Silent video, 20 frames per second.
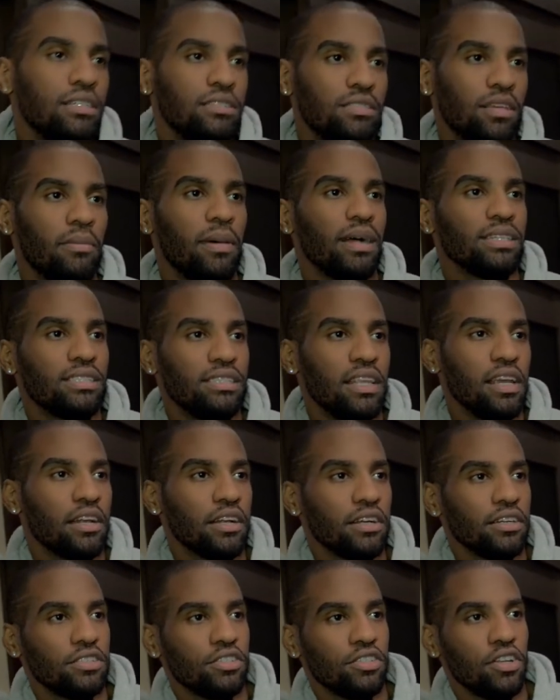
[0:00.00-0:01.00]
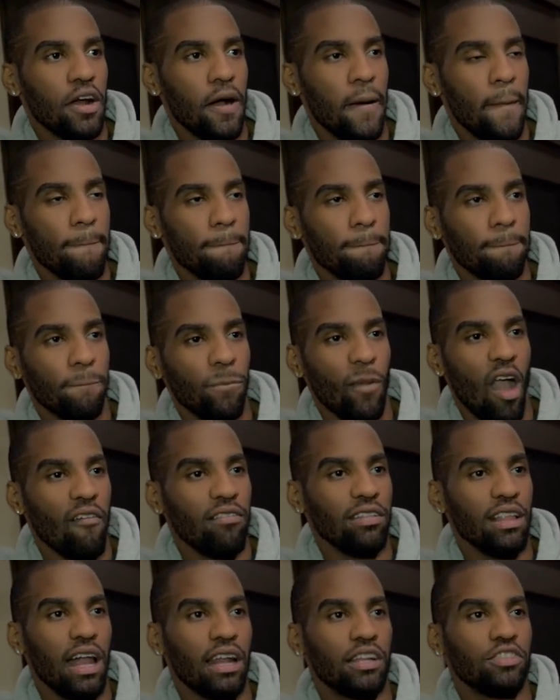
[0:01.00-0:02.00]
some of my sneakers, you know. I
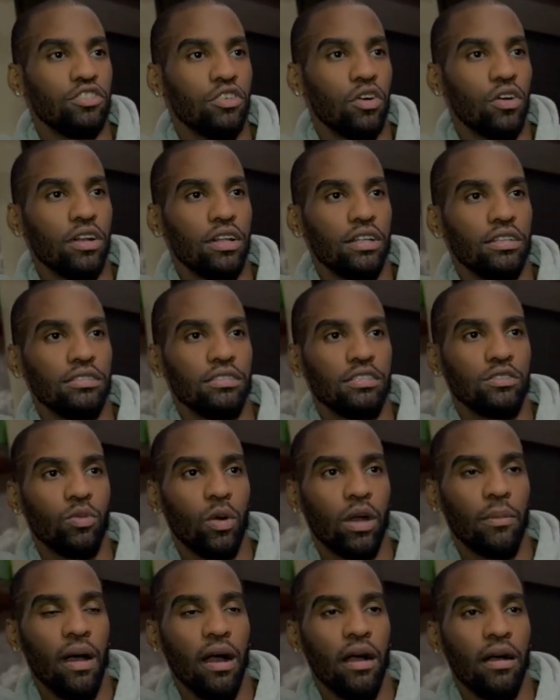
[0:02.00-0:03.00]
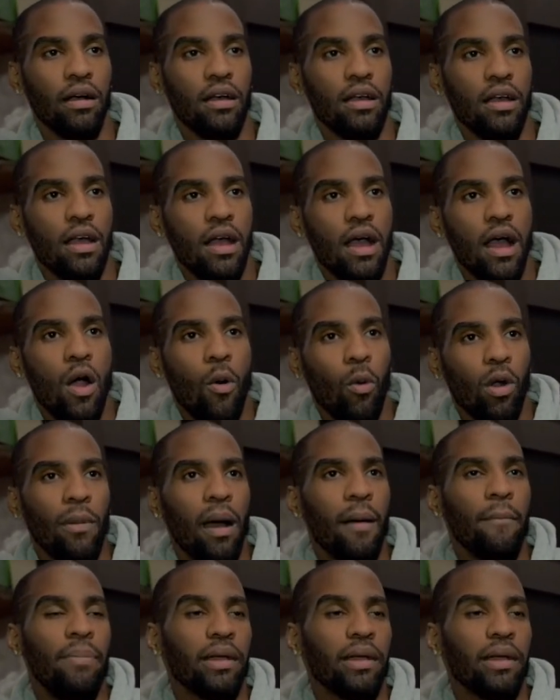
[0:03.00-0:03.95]
have a lot of Jordans, it's one of my one of my